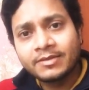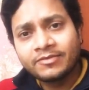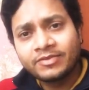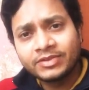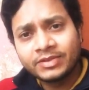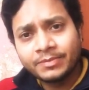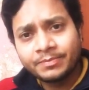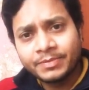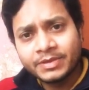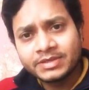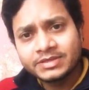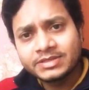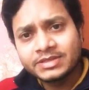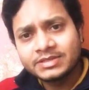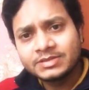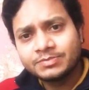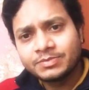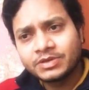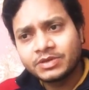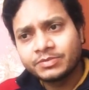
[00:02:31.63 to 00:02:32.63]
for the
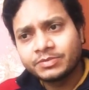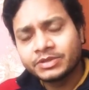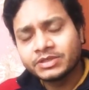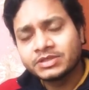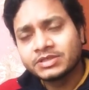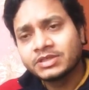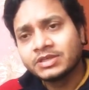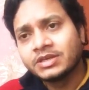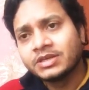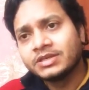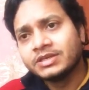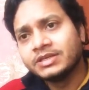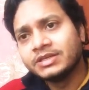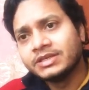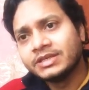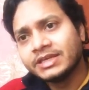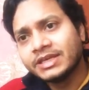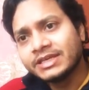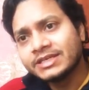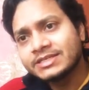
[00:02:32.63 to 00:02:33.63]
business purpose.
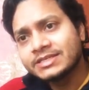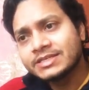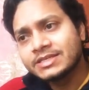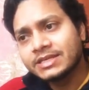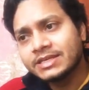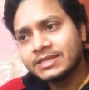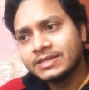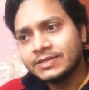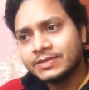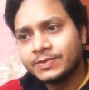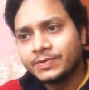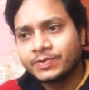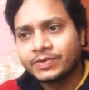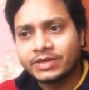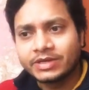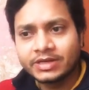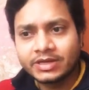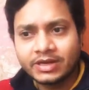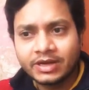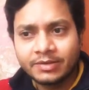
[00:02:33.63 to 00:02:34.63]
Yes, you
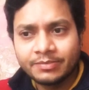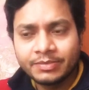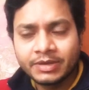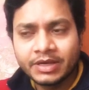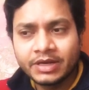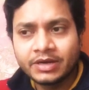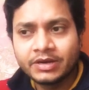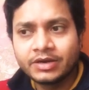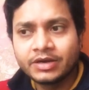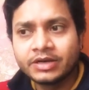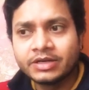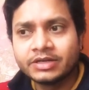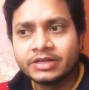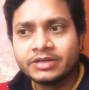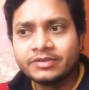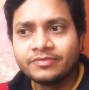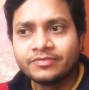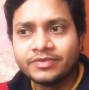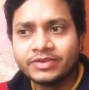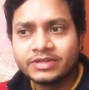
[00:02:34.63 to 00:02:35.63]
can come here and
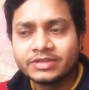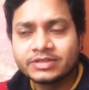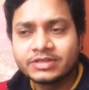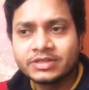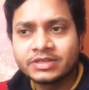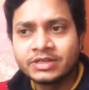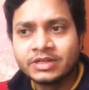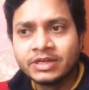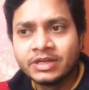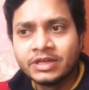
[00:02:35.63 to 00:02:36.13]
invest.